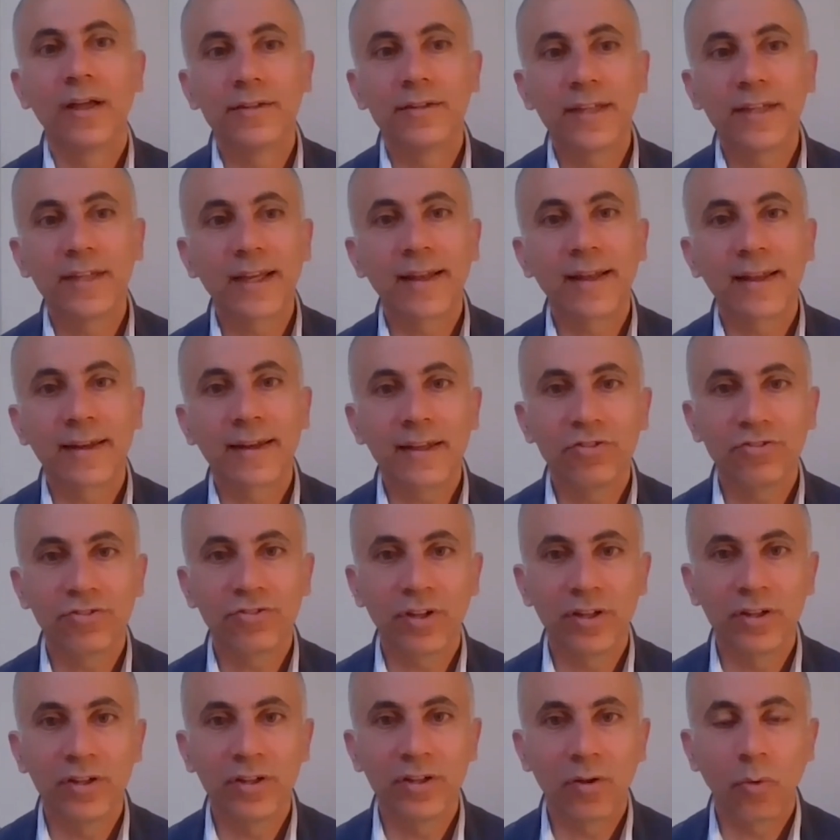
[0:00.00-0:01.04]
a
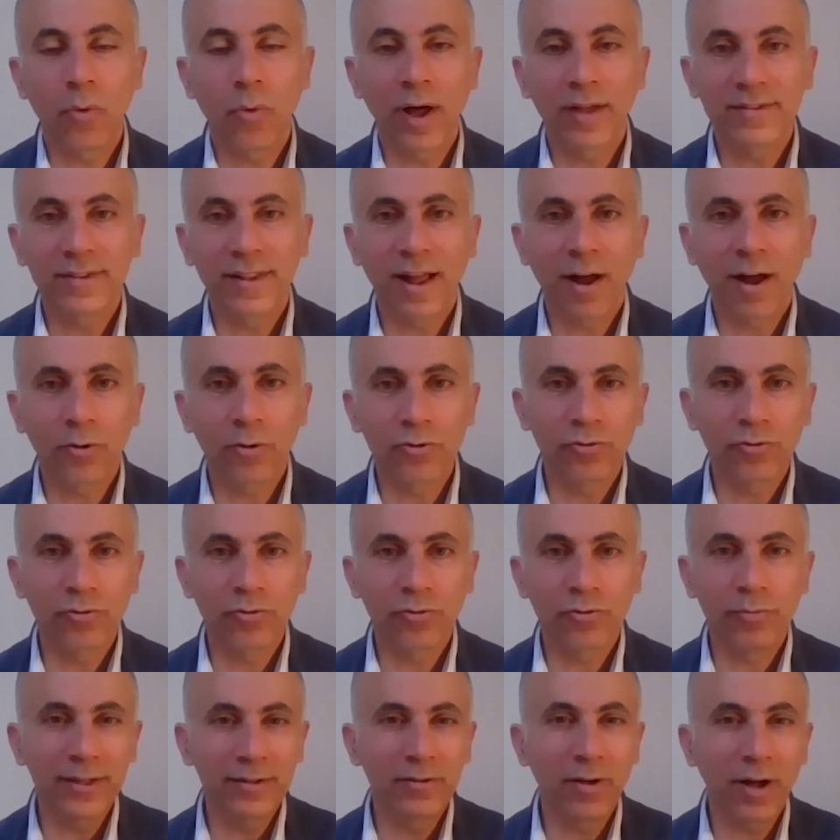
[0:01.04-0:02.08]
declaration was launched
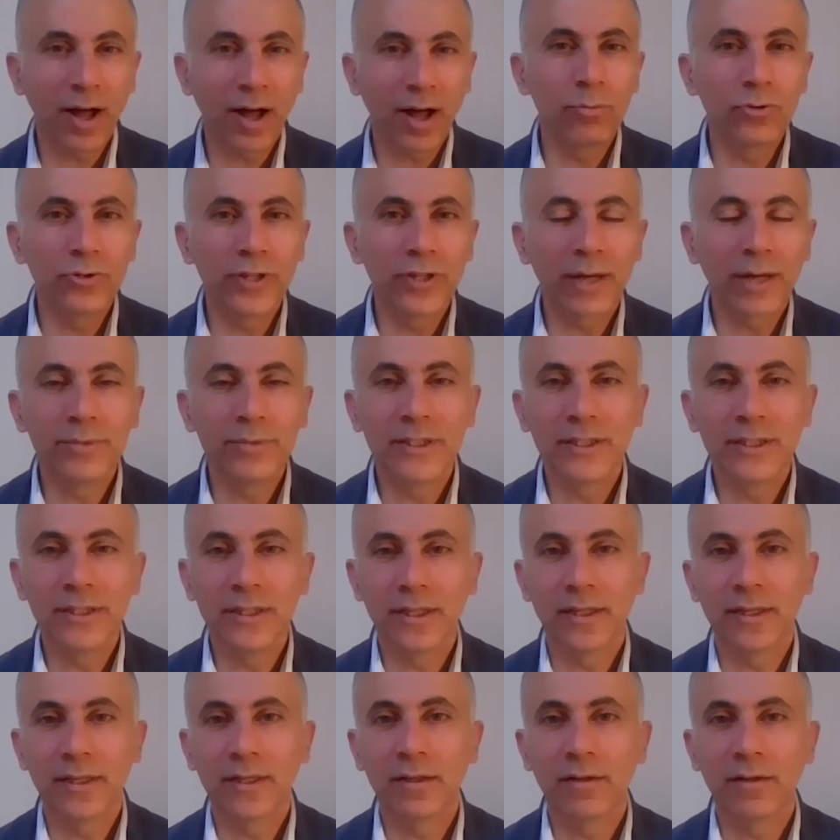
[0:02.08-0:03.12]
by the Abu
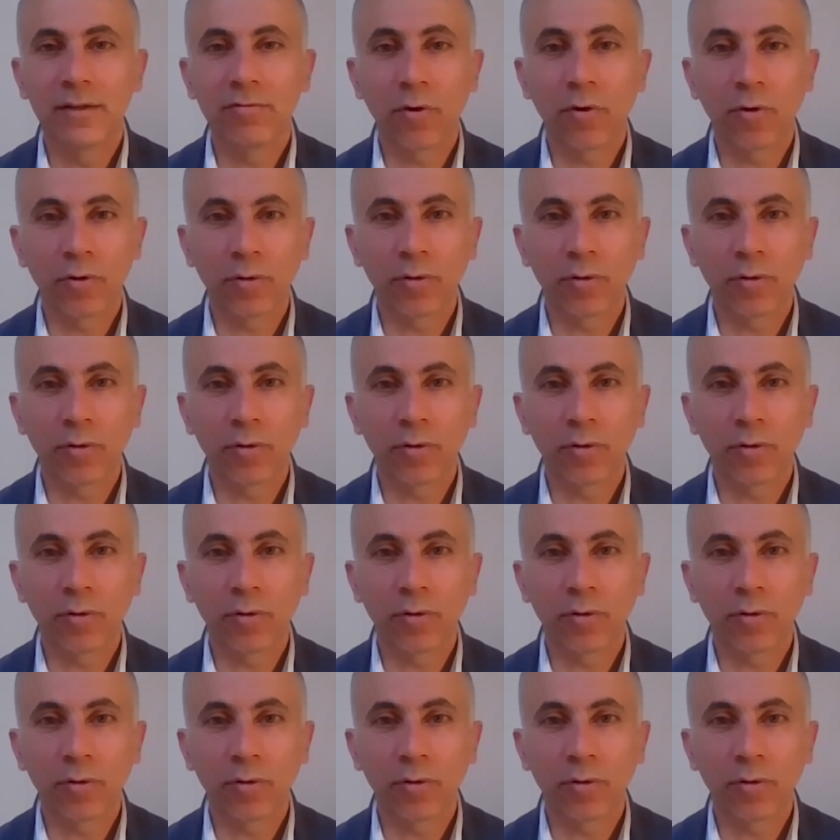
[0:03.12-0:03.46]
Dhabi uh,